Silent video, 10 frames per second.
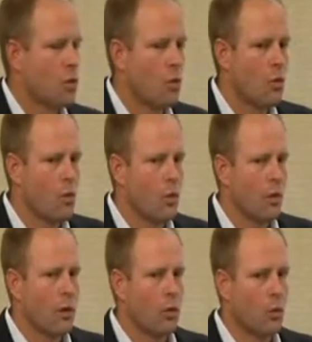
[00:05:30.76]
So
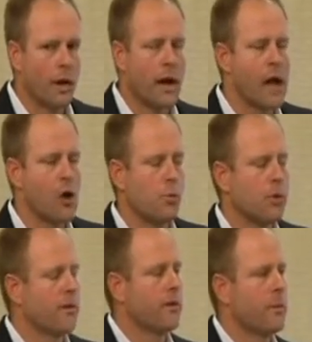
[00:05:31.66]
what an
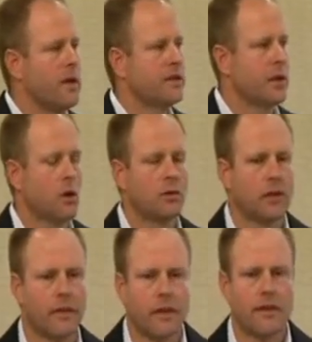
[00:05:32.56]
eye-opener for me as a
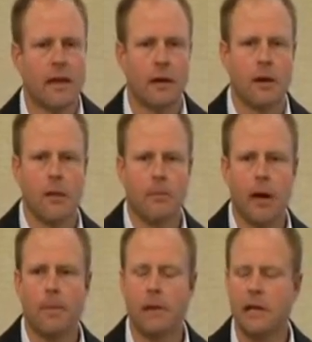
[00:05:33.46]
coach to think
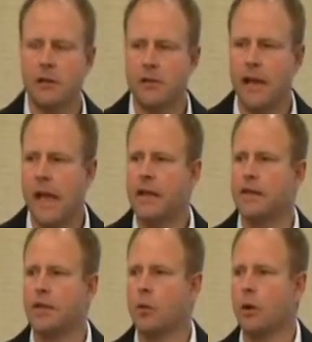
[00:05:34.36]
that my players had
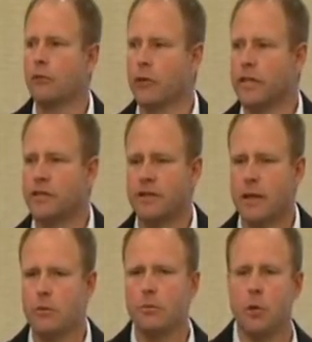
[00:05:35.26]
8 to 12
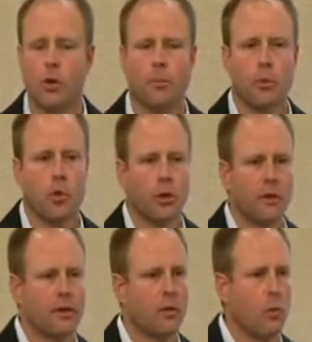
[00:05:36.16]
reasons that were more
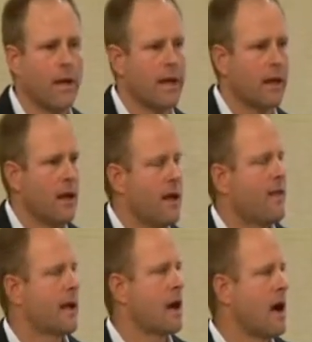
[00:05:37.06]
important than winning
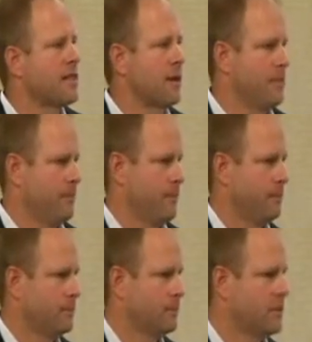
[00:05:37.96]
that got them
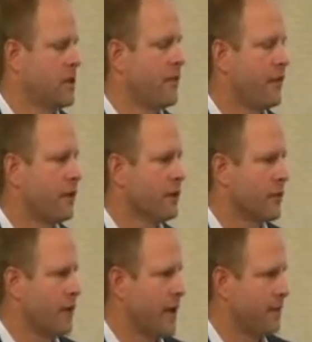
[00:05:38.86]
to the
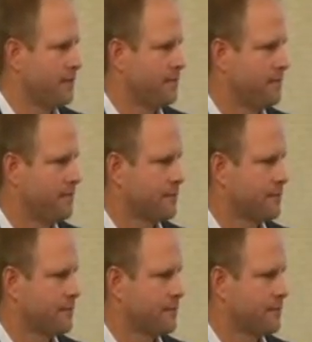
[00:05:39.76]
field every day.